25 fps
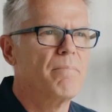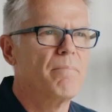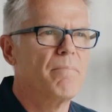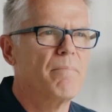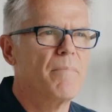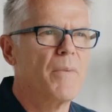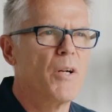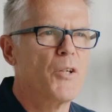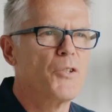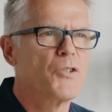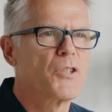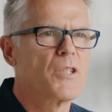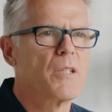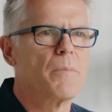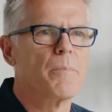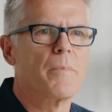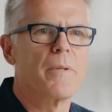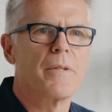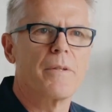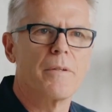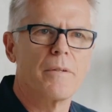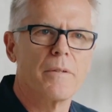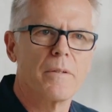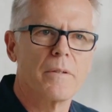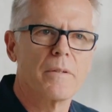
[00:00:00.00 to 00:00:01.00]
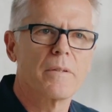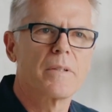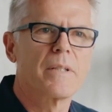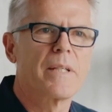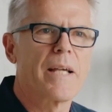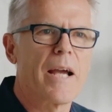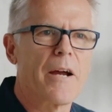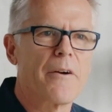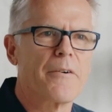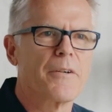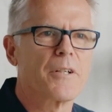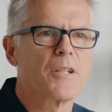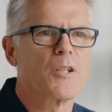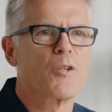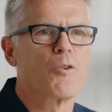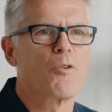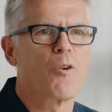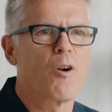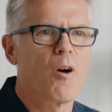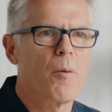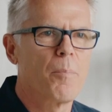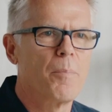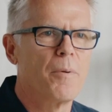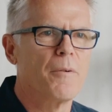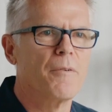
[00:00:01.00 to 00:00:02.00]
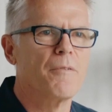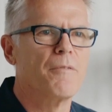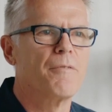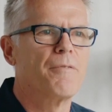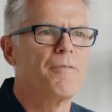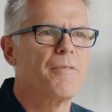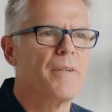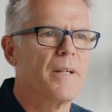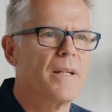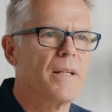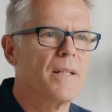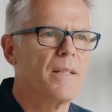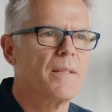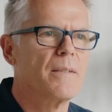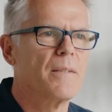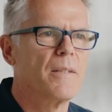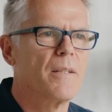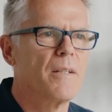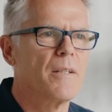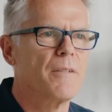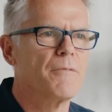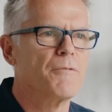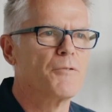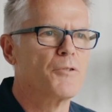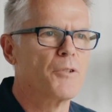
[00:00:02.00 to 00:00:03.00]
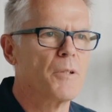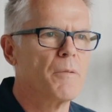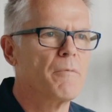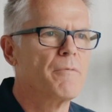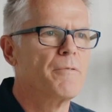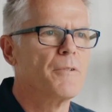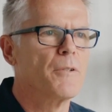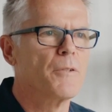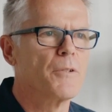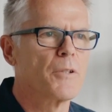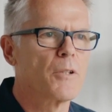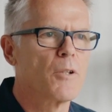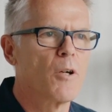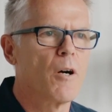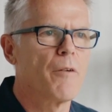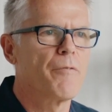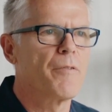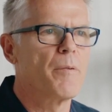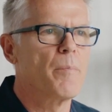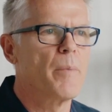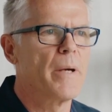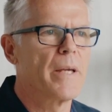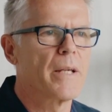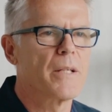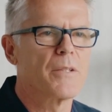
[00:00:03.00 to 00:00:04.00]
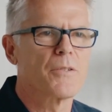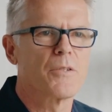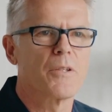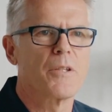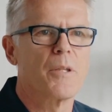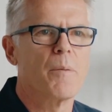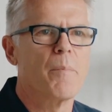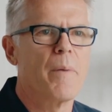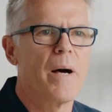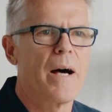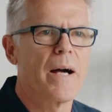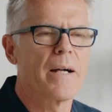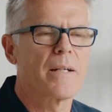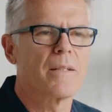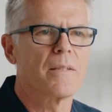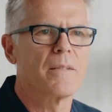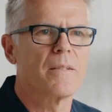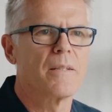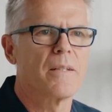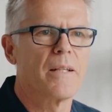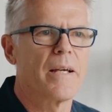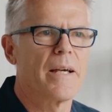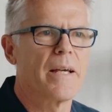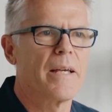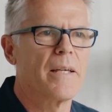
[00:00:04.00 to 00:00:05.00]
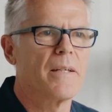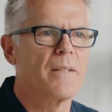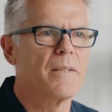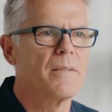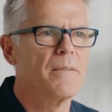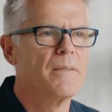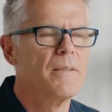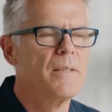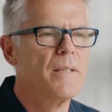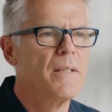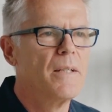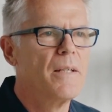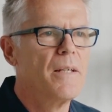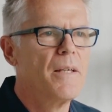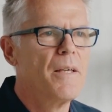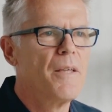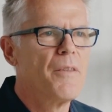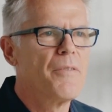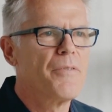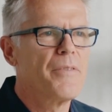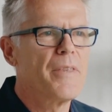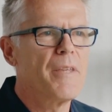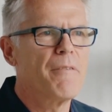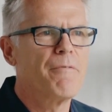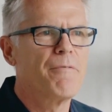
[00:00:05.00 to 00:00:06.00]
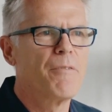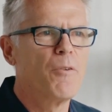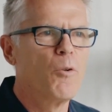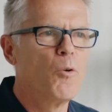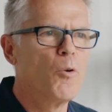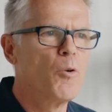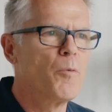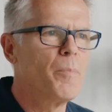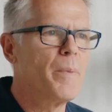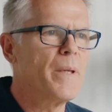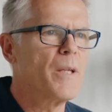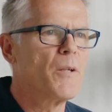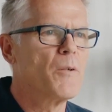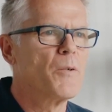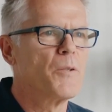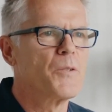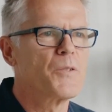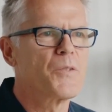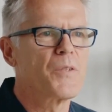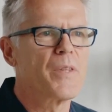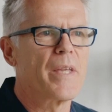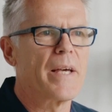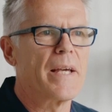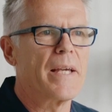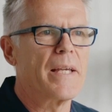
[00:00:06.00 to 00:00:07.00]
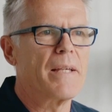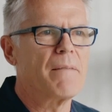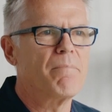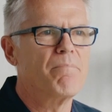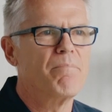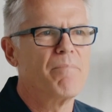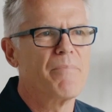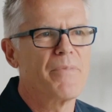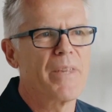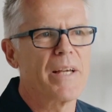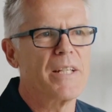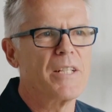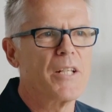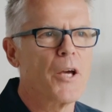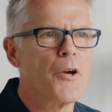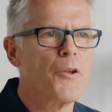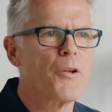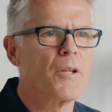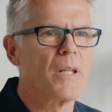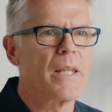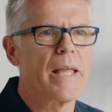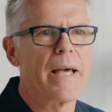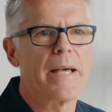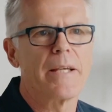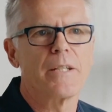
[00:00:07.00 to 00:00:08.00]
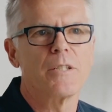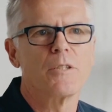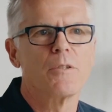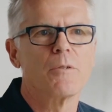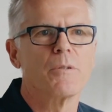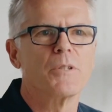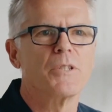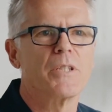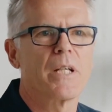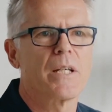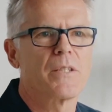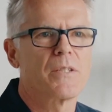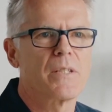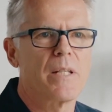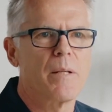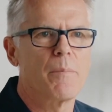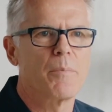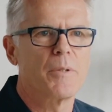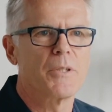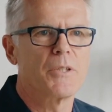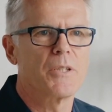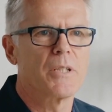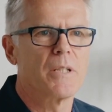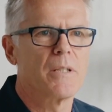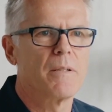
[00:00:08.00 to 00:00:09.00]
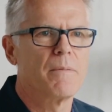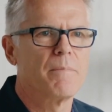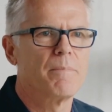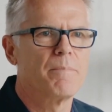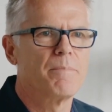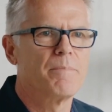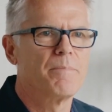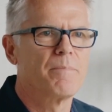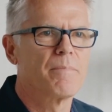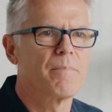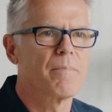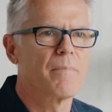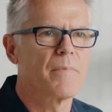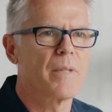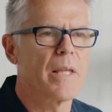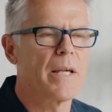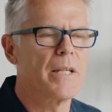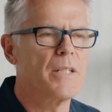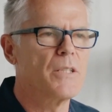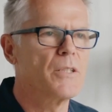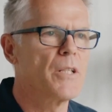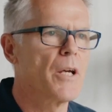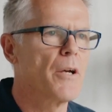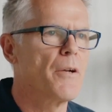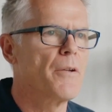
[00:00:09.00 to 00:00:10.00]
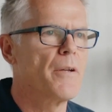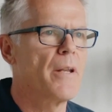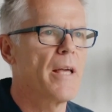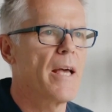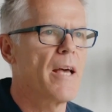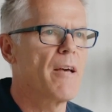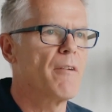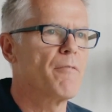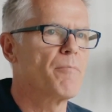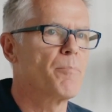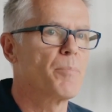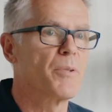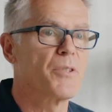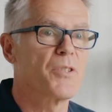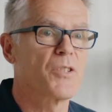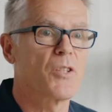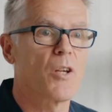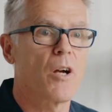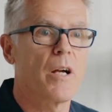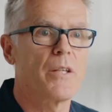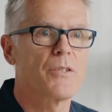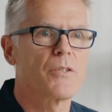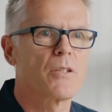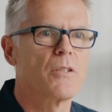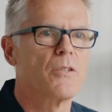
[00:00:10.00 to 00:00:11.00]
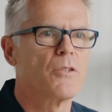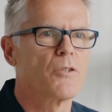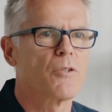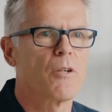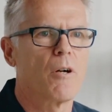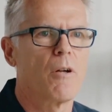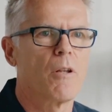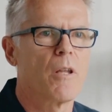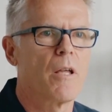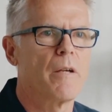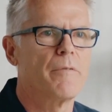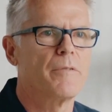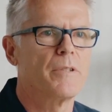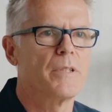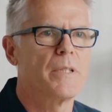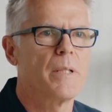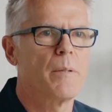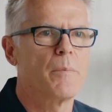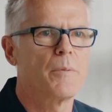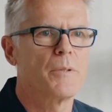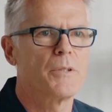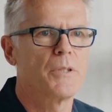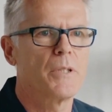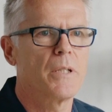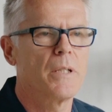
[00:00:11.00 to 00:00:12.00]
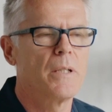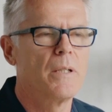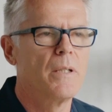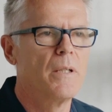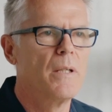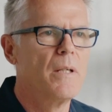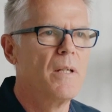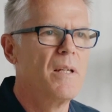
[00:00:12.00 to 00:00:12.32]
Most of the current crop of drip filter coffee makers on the market today they're flawed because they don't allow you to adjust temperature. They don't have precise control over temperature,